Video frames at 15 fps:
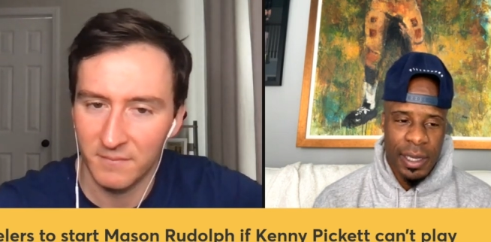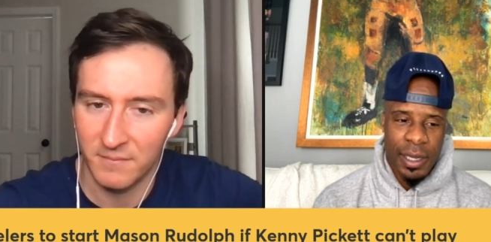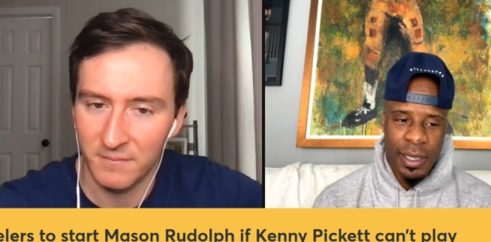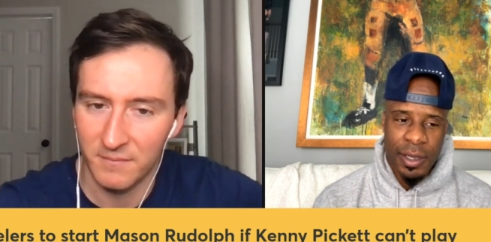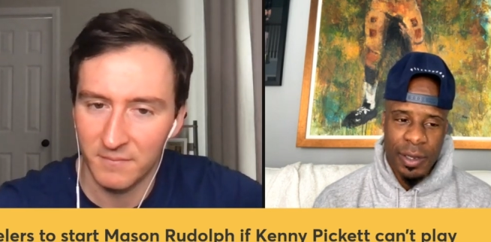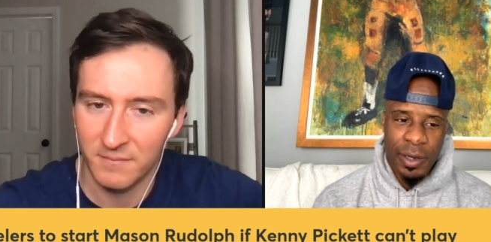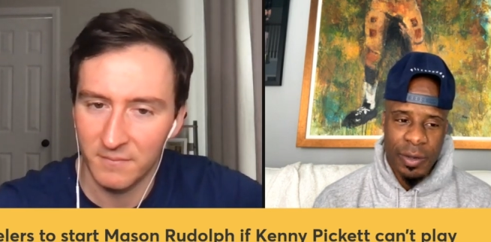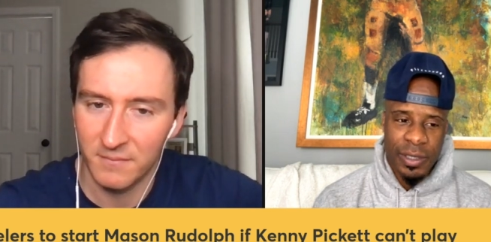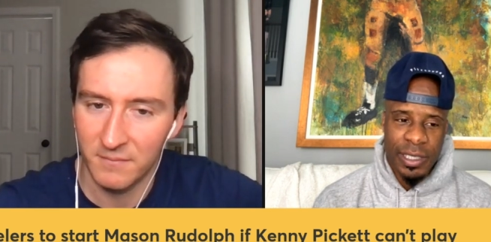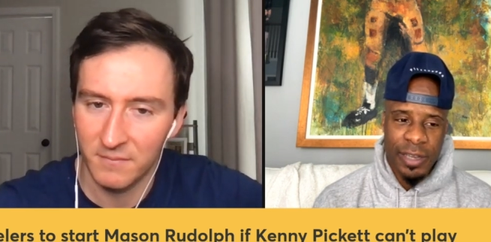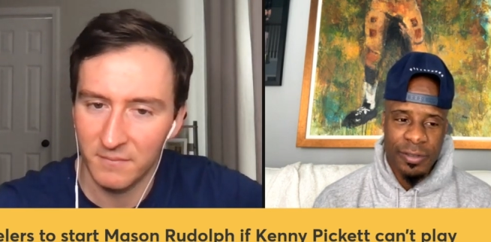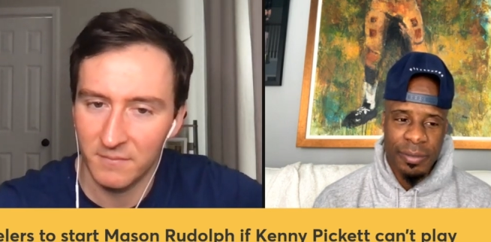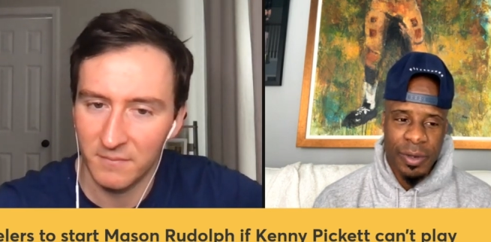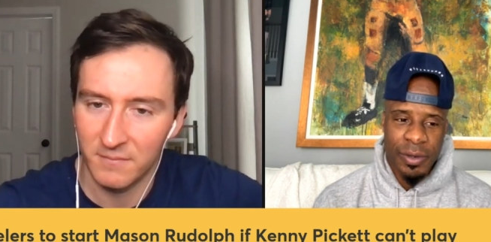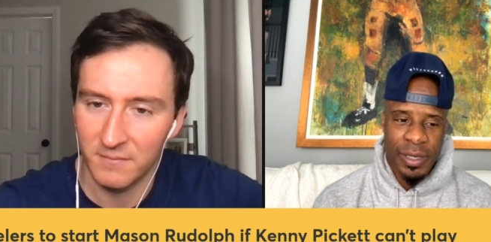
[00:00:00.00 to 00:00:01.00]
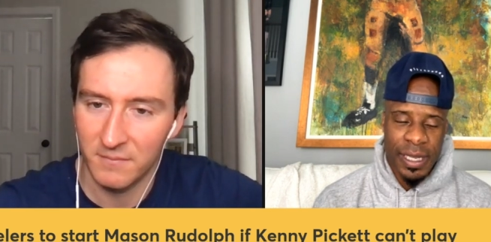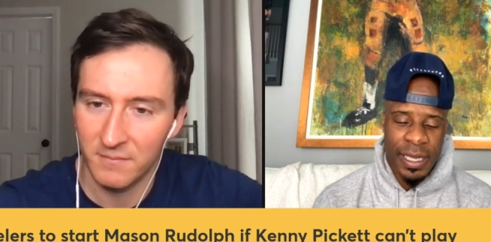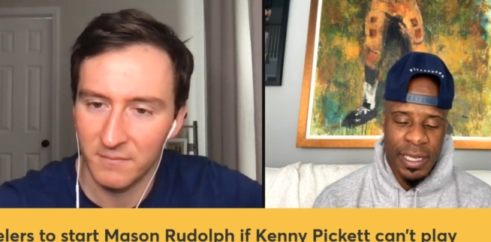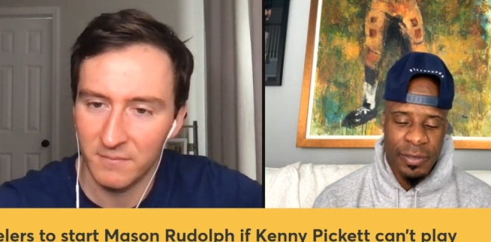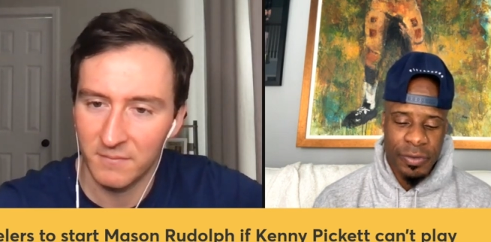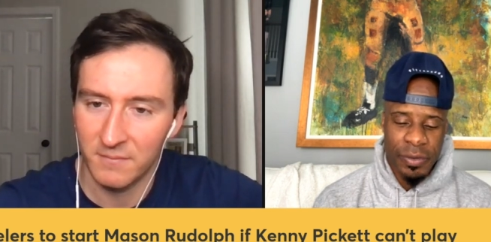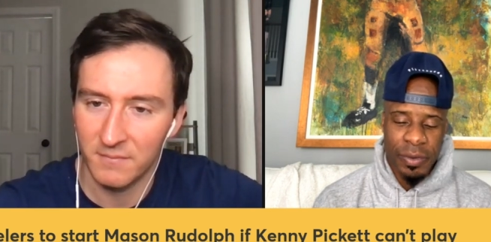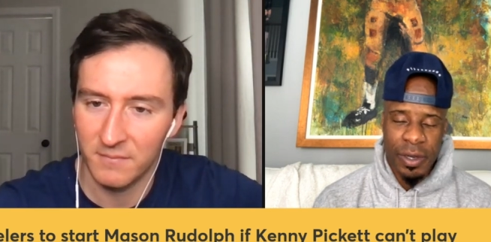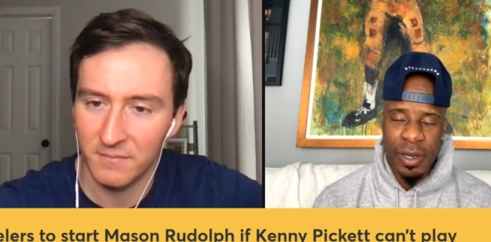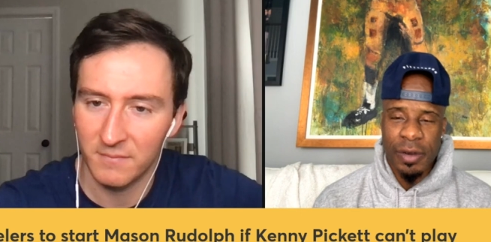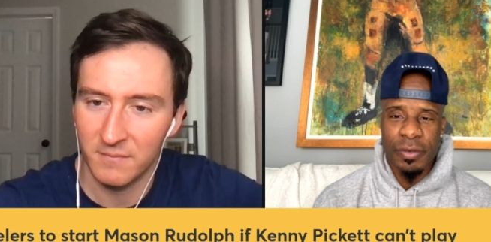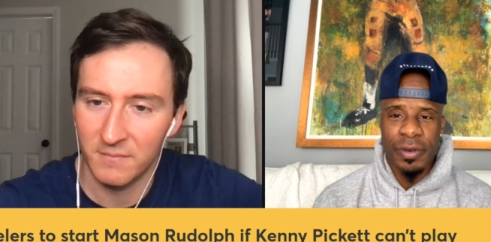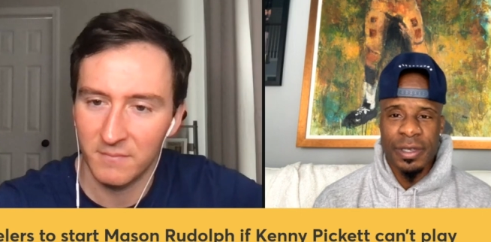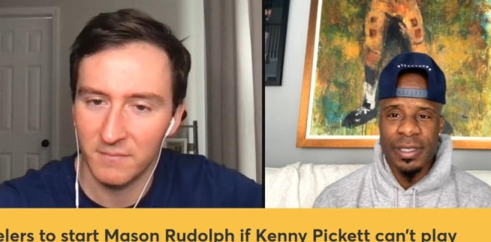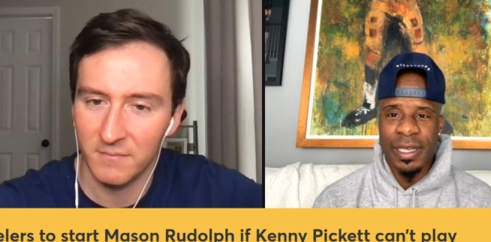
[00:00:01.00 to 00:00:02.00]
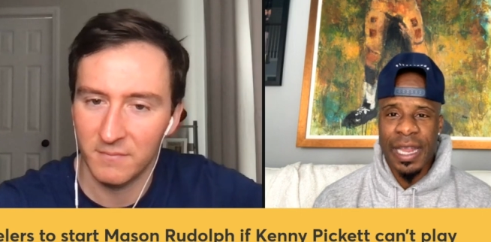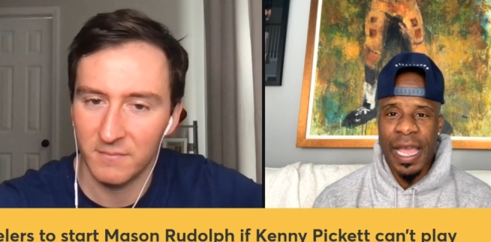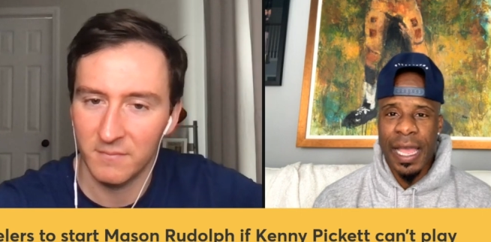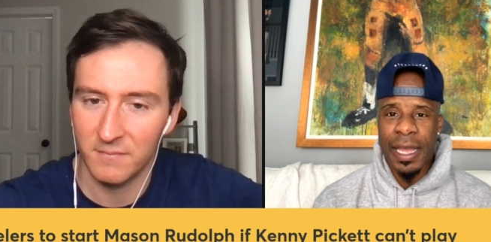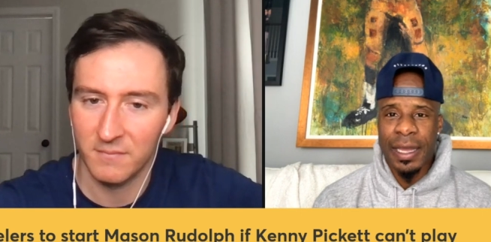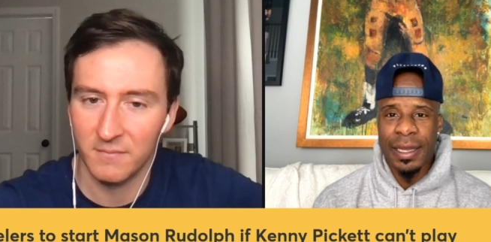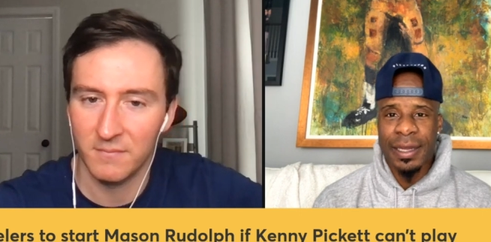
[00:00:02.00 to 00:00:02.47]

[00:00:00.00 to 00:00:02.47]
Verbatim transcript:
Speaker 1: you know, seven more days for recovery is a lot.